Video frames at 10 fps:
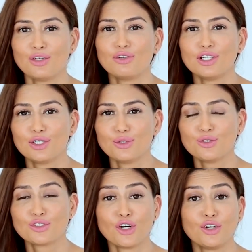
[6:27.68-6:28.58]

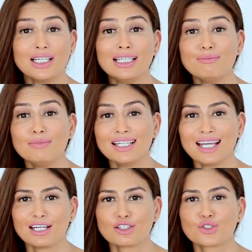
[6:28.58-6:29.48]
Reduce or
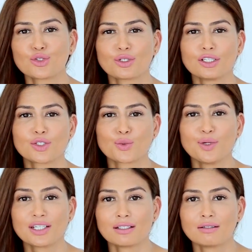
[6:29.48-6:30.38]
eliminate sugar
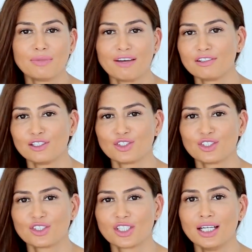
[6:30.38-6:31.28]
sweetened
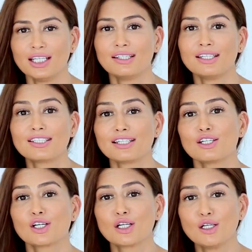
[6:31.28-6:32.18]
beverages this
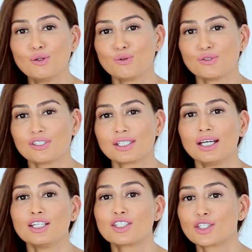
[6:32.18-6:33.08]
includes
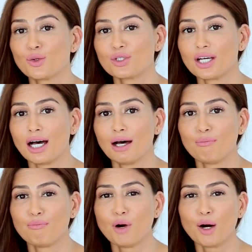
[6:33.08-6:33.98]
soda,
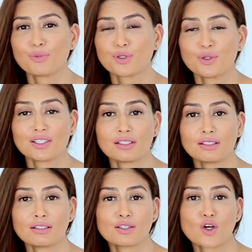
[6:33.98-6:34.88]
pop
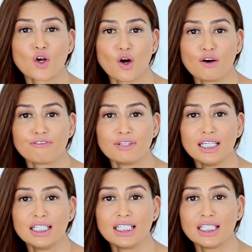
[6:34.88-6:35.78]
sweetened,
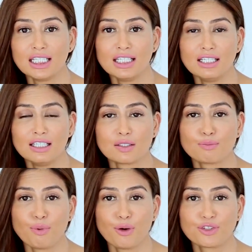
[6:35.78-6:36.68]
coffee, tea,
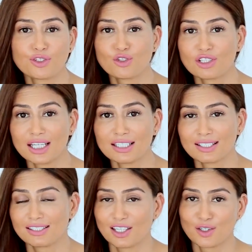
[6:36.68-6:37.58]
sports
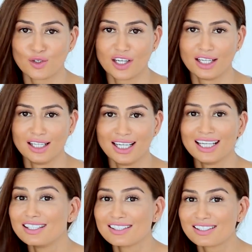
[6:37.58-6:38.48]
drinks, etc.
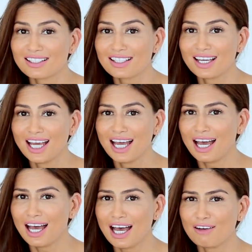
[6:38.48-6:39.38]
Instead,
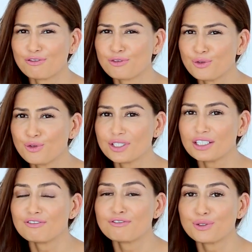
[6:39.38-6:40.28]
have fruit
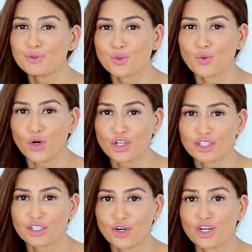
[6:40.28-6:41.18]
infused
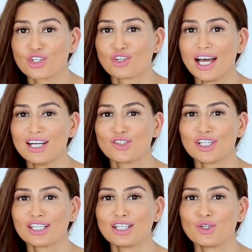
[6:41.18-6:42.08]
water or try
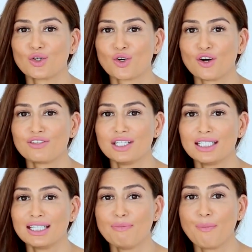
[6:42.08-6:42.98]
drinking your coffee
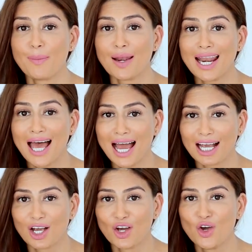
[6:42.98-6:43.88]
tea black
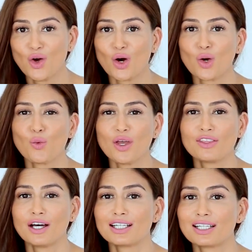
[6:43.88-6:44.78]
or with
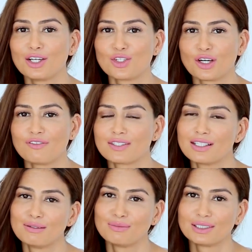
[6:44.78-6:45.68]
a touch of
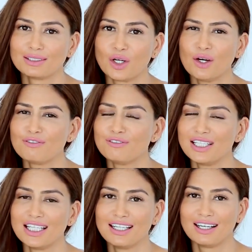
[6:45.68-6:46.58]
cinnamon or
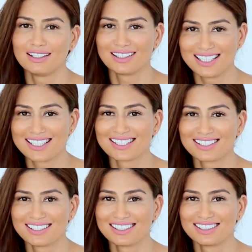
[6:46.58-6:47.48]
vanilla
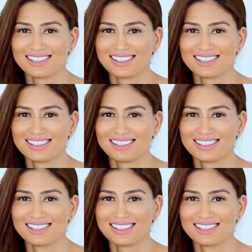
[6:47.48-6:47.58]
instead.